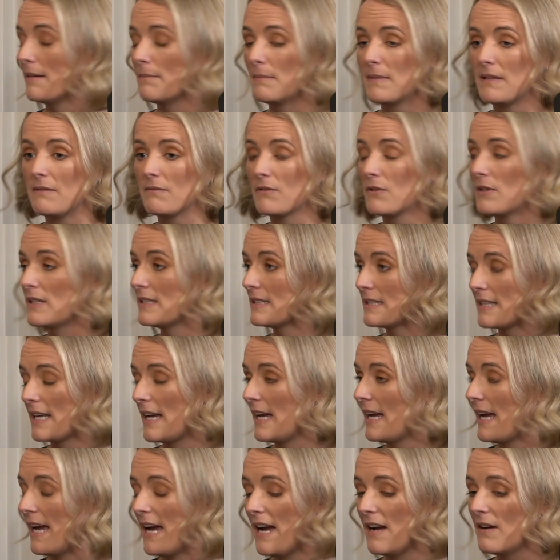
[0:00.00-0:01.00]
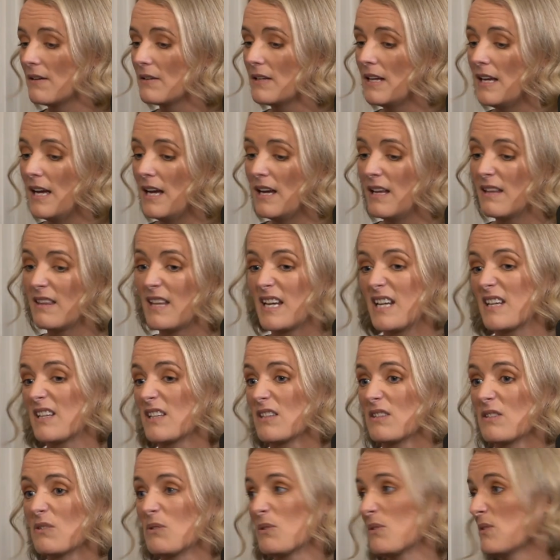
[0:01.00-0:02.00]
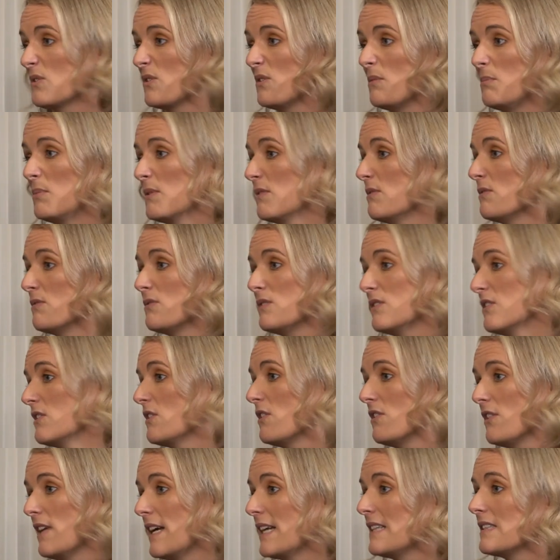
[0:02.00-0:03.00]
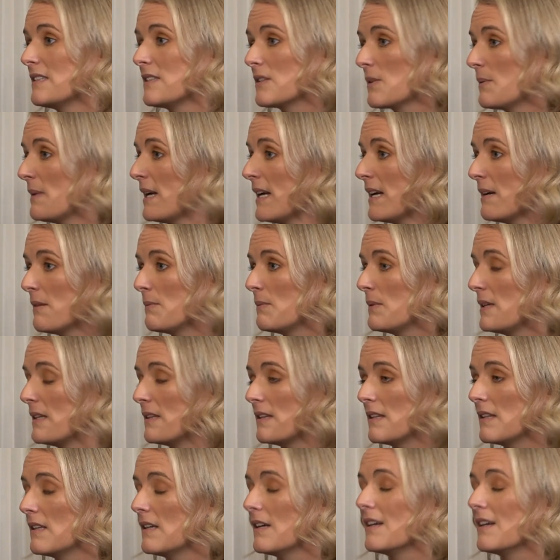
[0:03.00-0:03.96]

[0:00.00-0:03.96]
invoice that out. They can also build an online Square with